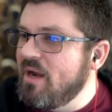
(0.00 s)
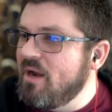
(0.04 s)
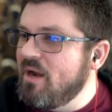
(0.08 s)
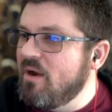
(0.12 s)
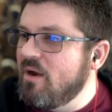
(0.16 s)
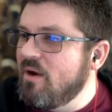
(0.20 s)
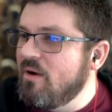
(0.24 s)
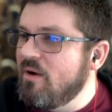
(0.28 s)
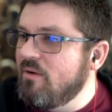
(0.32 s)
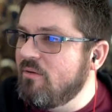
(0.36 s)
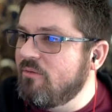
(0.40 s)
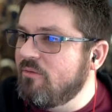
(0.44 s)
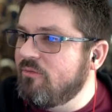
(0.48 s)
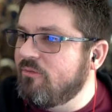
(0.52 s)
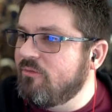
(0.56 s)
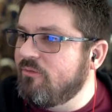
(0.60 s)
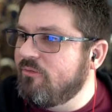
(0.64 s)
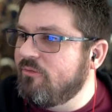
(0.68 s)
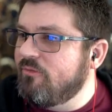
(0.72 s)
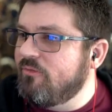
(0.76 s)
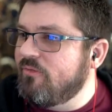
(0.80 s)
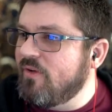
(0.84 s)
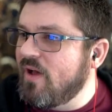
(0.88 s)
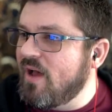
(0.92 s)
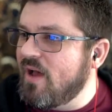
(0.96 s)
Bear
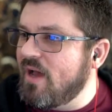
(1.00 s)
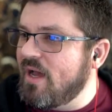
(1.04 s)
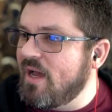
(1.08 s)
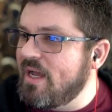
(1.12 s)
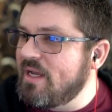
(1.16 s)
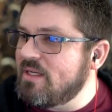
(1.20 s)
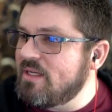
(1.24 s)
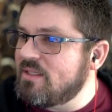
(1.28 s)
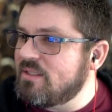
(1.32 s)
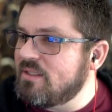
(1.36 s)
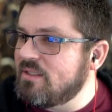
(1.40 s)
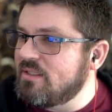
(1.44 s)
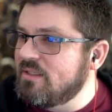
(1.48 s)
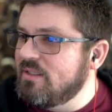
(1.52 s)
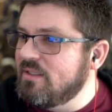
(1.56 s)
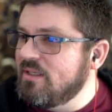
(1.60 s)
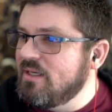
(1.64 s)
fought